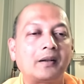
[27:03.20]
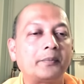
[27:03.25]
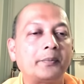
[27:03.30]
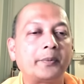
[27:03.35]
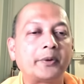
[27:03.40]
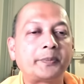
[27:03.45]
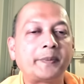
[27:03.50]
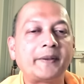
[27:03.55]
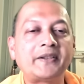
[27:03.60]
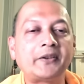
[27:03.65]

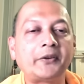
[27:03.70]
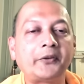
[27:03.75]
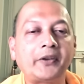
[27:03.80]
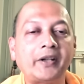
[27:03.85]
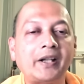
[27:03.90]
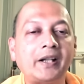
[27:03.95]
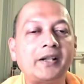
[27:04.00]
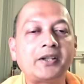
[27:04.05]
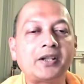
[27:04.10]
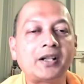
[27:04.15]

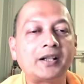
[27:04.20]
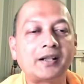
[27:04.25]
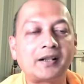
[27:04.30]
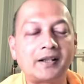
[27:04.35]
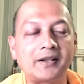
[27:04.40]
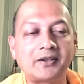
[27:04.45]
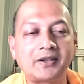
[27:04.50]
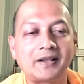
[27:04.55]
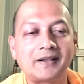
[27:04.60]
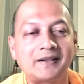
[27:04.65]
Specifically,
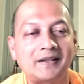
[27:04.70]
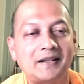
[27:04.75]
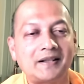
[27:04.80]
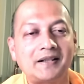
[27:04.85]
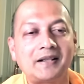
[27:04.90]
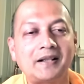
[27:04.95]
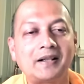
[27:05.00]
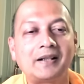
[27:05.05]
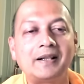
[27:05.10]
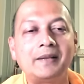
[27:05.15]
Shankaracharya
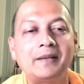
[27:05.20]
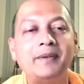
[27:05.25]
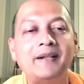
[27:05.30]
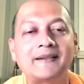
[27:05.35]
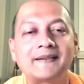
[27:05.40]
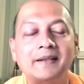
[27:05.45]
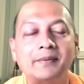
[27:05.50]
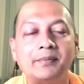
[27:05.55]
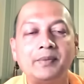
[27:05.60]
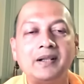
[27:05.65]
here
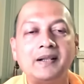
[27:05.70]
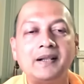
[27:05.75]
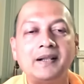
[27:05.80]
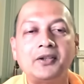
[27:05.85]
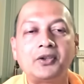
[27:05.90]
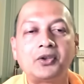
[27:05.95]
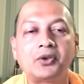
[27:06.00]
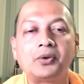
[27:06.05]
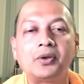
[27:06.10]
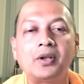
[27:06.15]
limits the
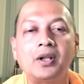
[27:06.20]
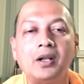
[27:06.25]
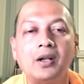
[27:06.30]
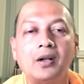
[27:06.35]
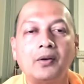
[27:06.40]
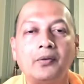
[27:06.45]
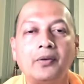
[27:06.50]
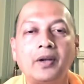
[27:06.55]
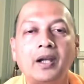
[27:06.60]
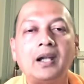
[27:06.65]
meaning to
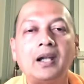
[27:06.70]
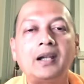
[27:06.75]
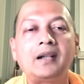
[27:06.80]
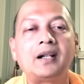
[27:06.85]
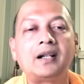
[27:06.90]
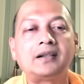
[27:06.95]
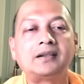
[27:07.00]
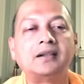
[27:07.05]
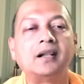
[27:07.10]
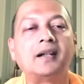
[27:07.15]

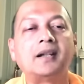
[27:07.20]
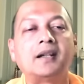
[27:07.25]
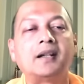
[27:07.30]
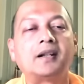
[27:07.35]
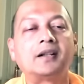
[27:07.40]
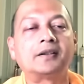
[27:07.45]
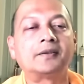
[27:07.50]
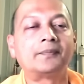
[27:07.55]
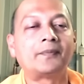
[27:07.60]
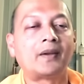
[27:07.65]

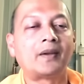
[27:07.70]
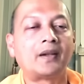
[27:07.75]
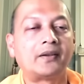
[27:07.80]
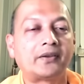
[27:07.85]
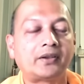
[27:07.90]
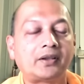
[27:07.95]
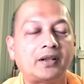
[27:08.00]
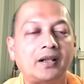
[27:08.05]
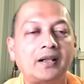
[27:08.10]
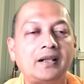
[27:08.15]
Vedadhyayana,
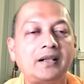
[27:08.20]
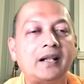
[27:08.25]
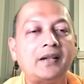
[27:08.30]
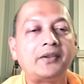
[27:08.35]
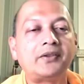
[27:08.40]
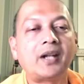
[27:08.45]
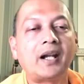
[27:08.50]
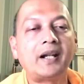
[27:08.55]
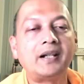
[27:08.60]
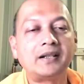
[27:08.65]
study
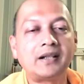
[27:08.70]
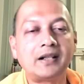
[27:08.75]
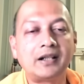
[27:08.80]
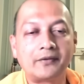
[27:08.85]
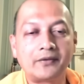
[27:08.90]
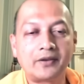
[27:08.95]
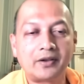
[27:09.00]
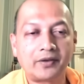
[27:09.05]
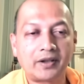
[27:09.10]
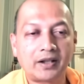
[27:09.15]
and chanting
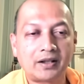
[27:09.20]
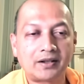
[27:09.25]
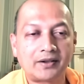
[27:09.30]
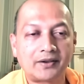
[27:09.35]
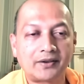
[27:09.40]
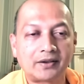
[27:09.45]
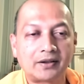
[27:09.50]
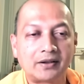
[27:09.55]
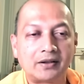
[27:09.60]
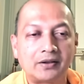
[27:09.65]
of the
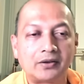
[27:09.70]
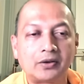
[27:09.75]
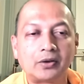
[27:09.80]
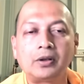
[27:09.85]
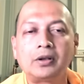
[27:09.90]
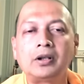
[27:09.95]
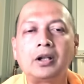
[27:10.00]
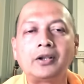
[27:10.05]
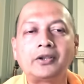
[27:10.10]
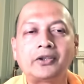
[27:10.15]
Vedas. So
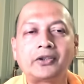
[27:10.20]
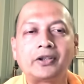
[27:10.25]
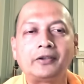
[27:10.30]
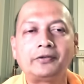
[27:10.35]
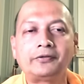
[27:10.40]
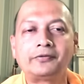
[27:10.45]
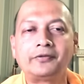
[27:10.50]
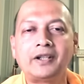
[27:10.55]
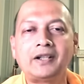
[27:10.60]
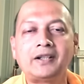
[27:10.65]
lots
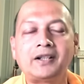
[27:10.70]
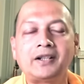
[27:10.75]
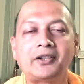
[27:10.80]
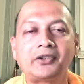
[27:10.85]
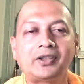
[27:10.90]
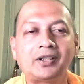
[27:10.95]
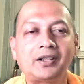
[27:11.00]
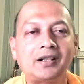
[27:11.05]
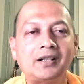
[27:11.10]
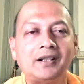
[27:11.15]
of Vedic
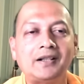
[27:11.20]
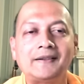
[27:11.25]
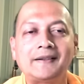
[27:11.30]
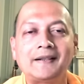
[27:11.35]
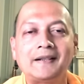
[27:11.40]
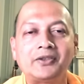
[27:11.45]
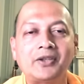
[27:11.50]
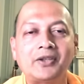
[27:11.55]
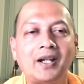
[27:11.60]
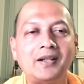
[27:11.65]
studies
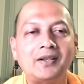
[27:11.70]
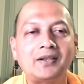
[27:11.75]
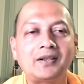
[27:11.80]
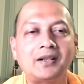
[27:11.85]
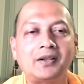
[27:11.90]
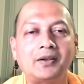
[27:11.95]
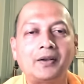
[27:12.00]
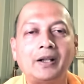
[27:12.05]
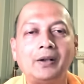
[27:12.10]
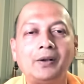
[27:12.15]
and
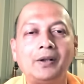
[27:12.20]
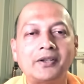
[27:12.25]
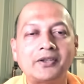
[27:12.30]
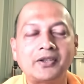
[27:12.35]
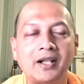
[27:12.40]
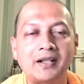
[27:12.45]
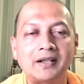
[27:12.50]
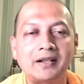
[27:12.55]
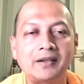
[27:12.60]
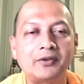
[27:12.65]
chanting, regular
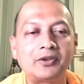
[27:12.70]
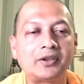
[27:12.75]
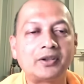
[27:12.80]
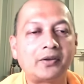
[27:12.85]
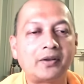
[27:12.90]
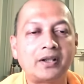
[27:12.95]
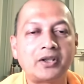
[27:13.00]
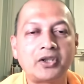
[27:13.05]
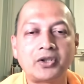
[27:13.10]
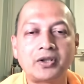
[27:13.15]
chanting, which the
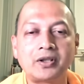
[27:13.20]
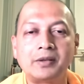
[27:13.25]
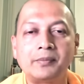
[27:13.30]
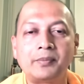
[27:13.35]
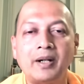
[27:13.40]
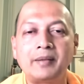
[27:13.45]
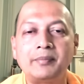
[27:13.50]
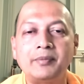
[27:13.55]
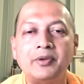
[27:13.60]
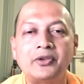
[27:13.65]
traditional
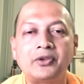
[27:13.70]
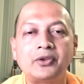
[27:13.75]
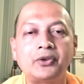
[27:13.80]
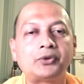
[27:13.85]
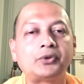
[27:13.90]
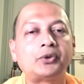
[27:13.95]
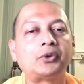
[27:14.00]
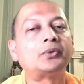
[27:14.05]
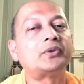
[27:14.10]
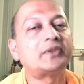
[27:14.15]
Brahmins used
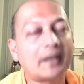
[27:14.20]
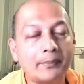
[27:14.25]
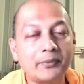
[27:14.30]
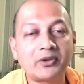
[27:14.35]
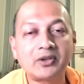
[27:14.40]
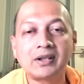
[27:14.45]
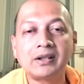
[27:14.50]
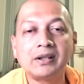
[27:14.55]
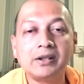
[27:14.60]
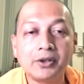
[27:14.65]
to do, some
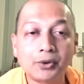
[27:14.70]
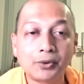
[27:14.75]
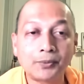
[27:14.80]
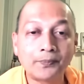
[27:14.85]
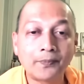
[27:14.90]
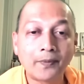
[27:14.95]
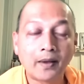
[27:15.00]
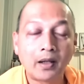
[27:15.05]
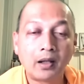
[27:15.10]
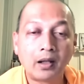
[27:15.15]
still do.
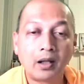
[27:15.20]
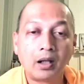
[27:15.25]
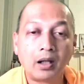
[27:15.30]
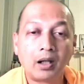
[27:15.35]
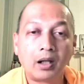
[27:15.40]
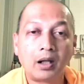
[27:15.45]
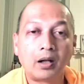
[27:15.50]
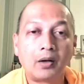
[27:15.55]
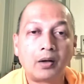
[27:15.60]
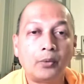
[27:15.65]

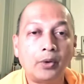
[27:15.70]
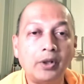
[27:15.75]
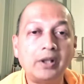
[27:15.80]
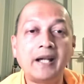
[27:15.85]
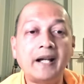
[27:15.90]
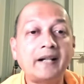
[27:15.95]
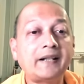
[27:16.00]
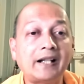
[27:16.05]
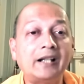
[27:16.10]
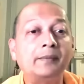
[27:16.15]
Will
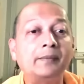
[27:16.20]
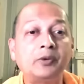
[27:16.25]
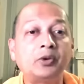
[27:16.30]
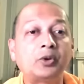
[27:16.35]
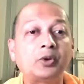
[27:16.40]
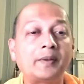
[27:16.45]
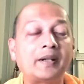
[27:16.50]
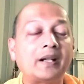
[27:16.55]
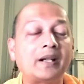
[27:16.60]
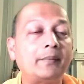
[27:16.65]
that help you
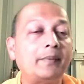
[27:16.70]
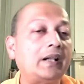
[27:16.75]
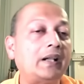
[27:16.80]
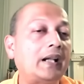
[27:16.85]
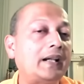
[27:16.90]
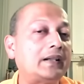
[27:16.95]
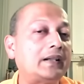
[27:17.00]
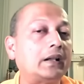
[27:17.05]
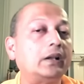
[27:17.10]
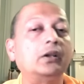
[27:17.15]
to become
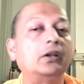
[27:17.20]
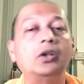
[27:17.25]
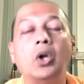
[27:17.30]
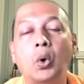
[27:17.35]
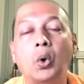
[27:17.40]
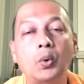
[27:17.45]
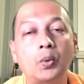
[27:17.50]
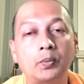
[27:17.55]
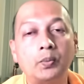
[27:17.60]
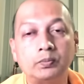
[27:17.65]
enlightened?
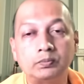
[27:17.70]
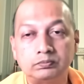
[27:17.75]
No.